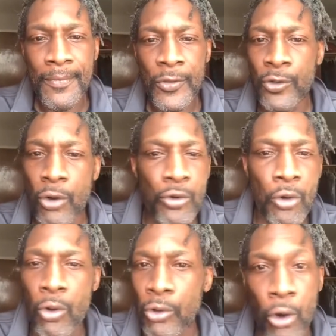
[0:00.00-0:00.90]
You don't know
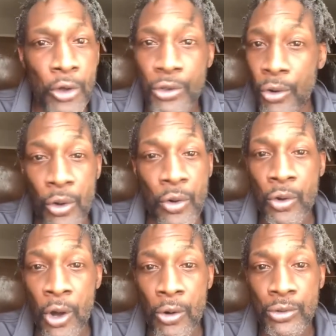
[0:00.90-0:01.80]
no law. You don't know no
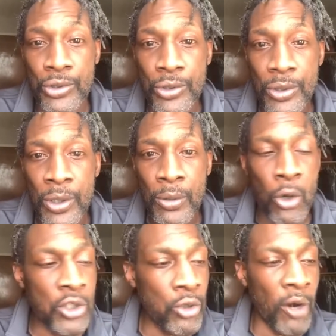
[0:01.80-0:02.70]
codes.
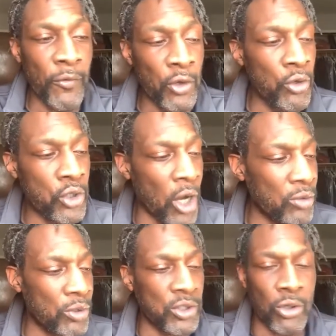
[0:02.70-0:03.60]
Because in order for you to charge
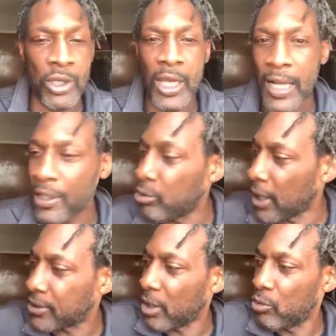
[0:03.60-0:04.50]
him with disorderly conduct, you
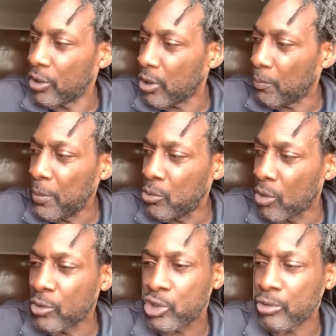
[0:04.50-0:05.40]
got to take one of them people
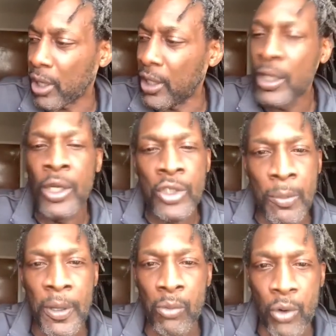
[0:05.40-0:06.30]
off the train to
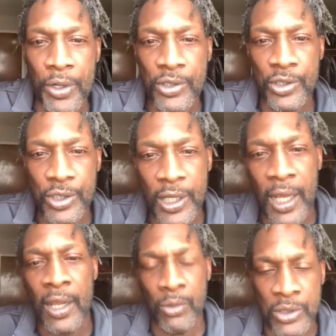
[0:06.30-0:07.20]
be a witness and say
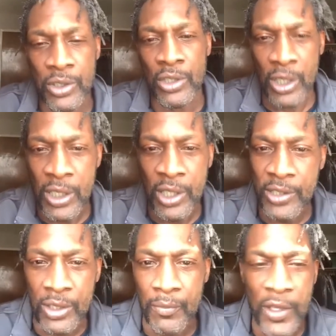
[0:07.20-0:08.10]
that it was a, he
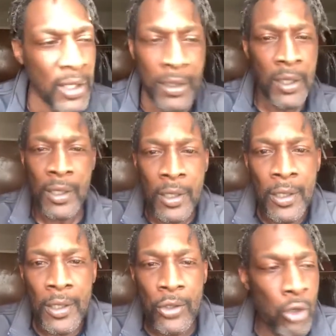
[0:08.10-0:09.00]
did something. He,
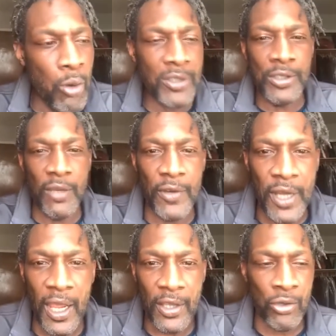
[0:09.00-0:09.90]
you wasn't even
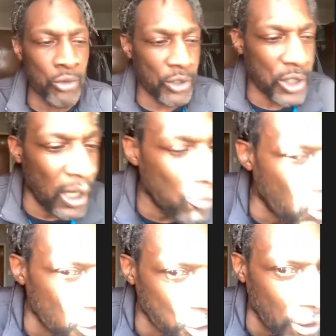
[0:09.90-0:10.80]
there. You just came
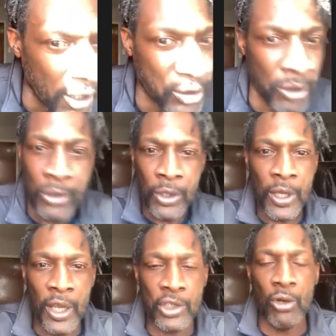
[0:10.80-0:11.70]
on the train. So
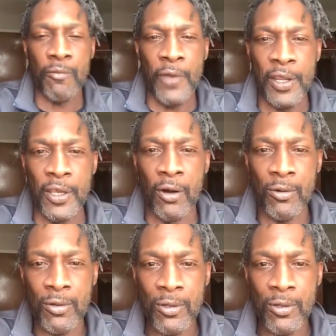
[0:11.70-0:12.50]
and it's on video.